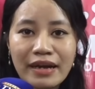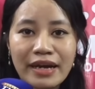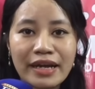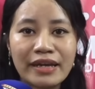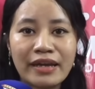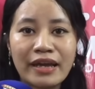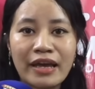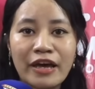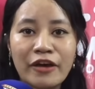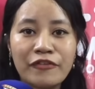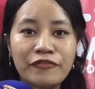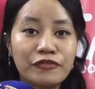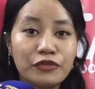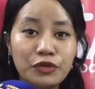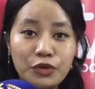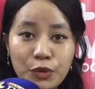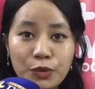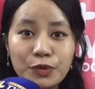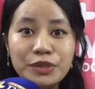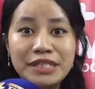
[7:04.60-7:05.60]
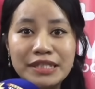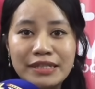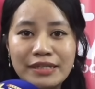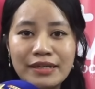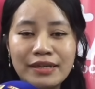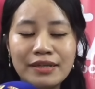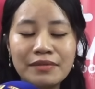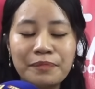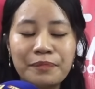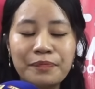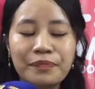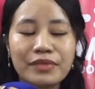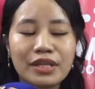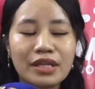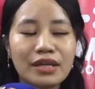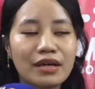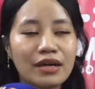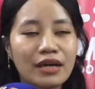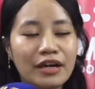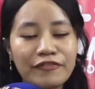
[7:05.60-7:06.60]
I have known her,
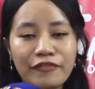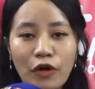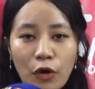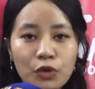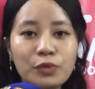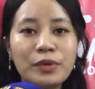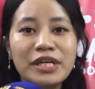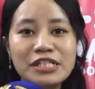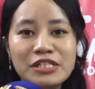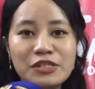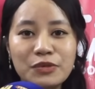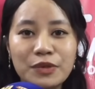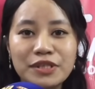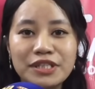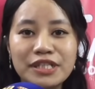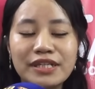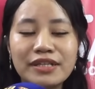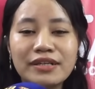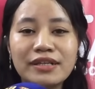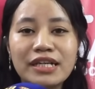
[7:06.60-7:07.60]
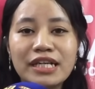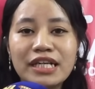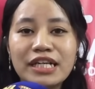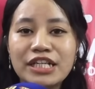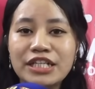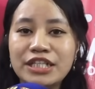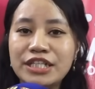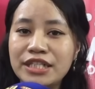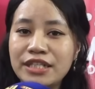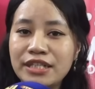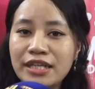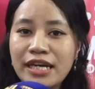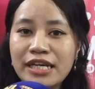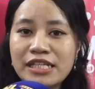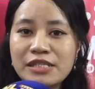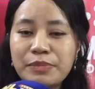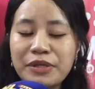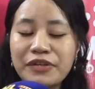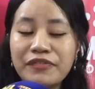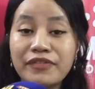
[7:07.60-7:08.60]
I've always known her. She
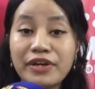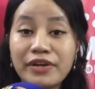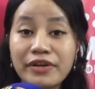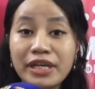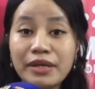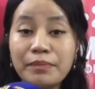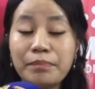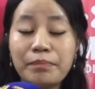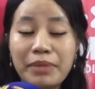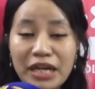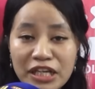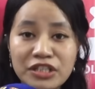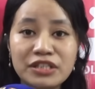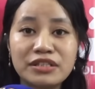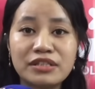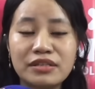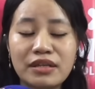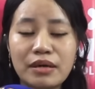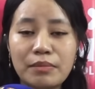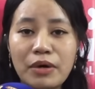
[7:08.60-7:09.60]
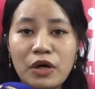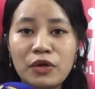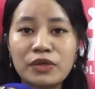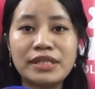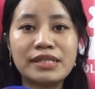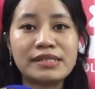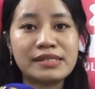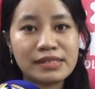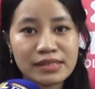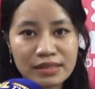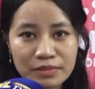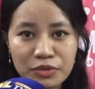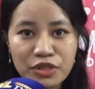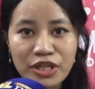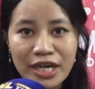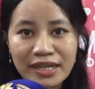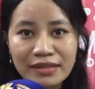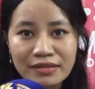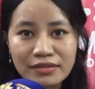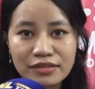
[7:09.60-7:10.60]
has been very passionate about this
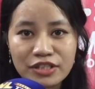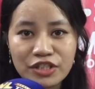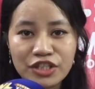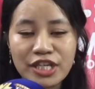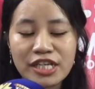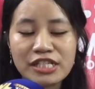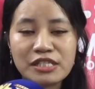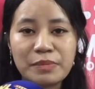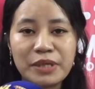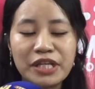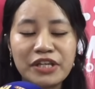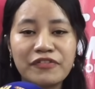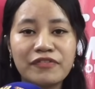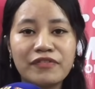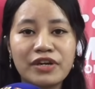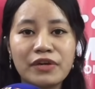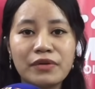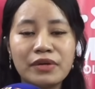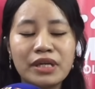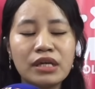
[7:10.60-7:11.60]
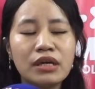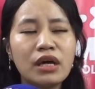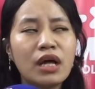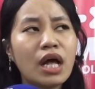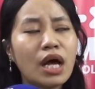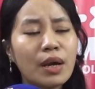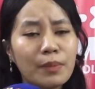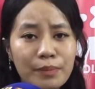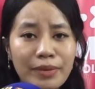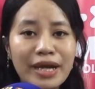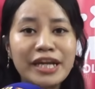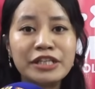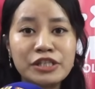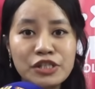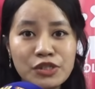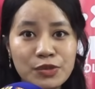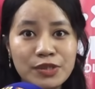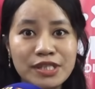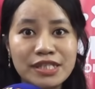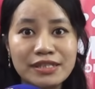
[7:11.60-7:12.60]
subject. She has been a very bright
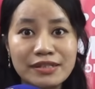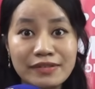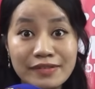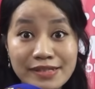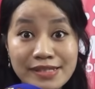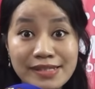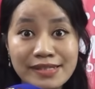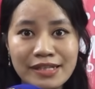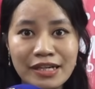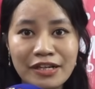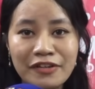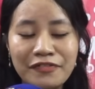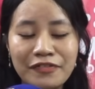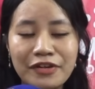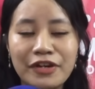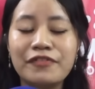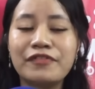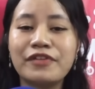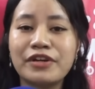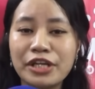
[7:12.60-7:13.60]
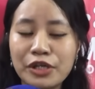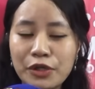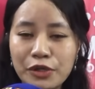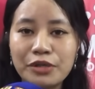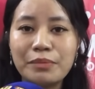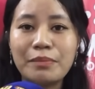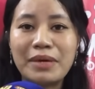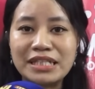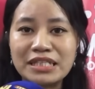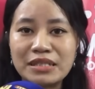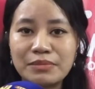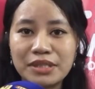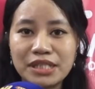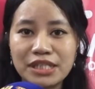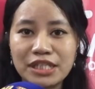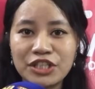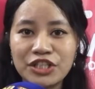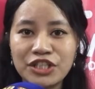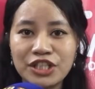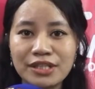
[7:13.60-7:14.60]
student herself, a very good
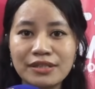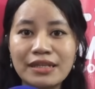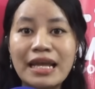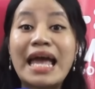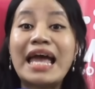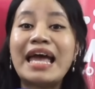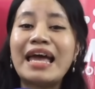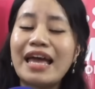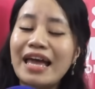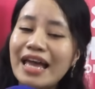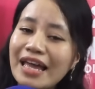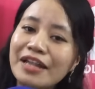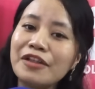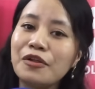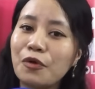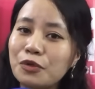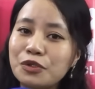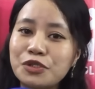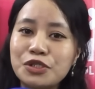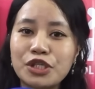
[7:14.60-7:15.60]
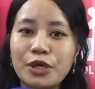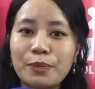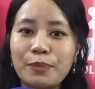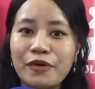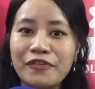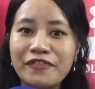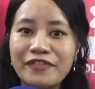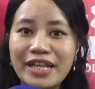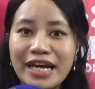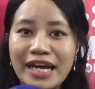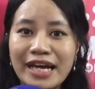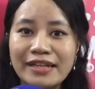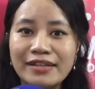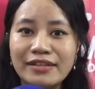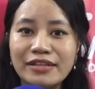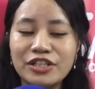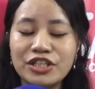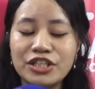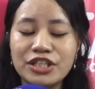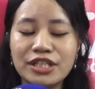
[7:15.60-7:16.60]
mathematician. And on top of that,
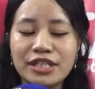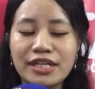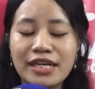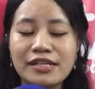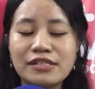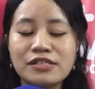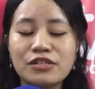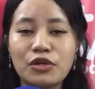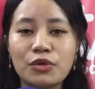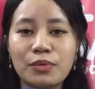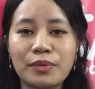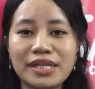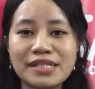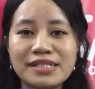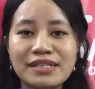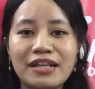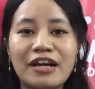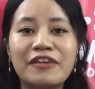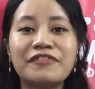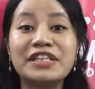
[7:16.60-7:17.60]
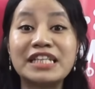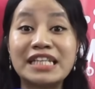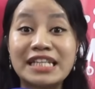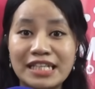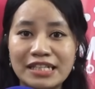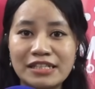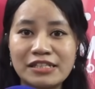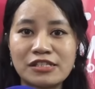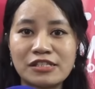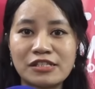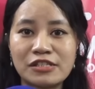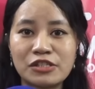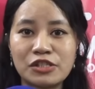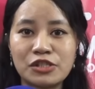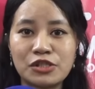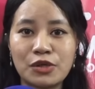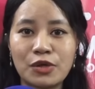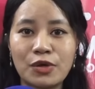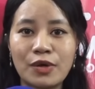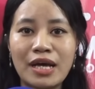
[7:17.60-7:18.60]
she has always loved kids.
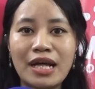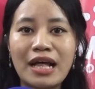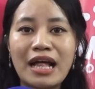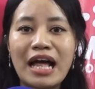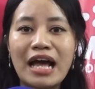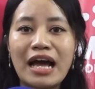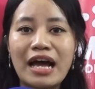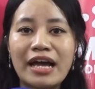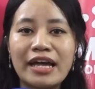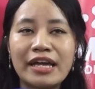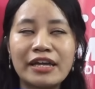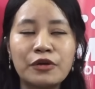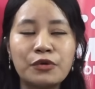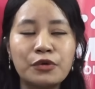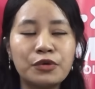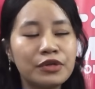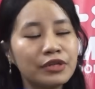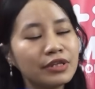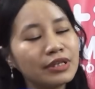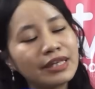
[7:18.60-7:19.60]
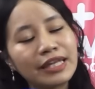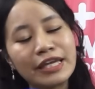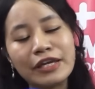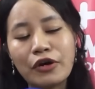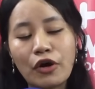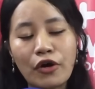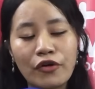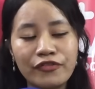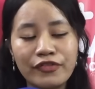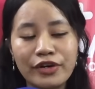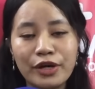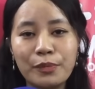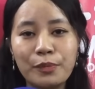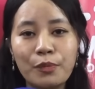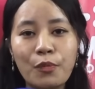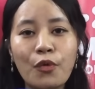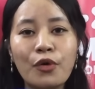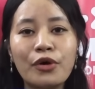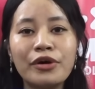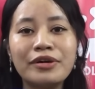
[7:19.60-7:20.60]
So I couldn't think of a
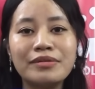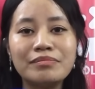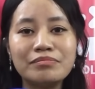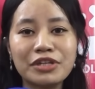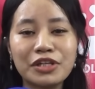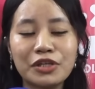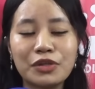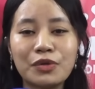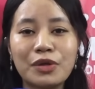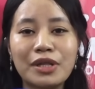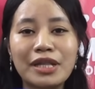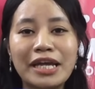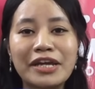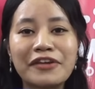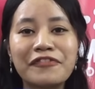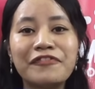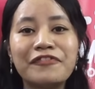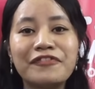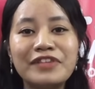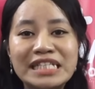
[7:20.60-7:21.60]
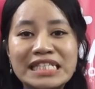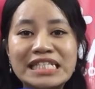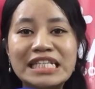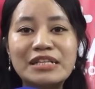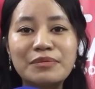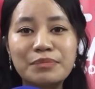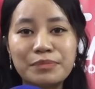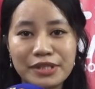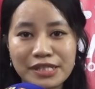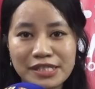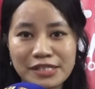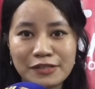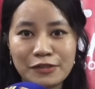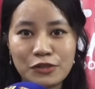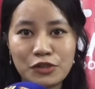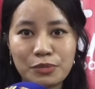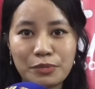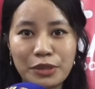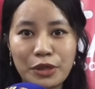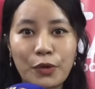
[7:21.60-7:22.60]
more, you know, like fitting
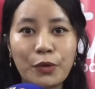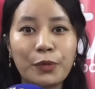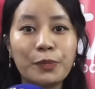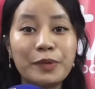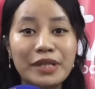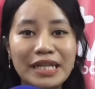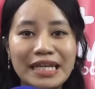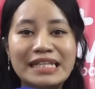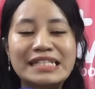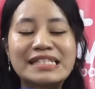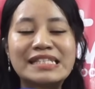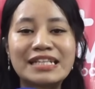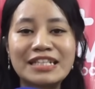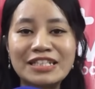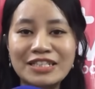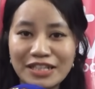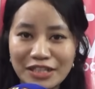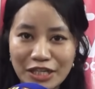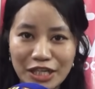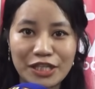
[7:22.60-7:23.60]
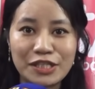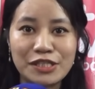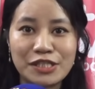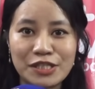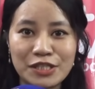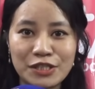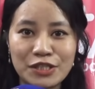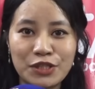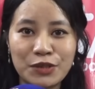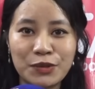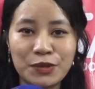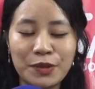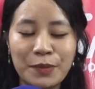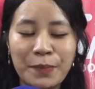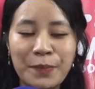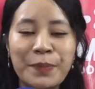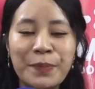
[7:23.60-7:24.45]
person to be opening such an institute.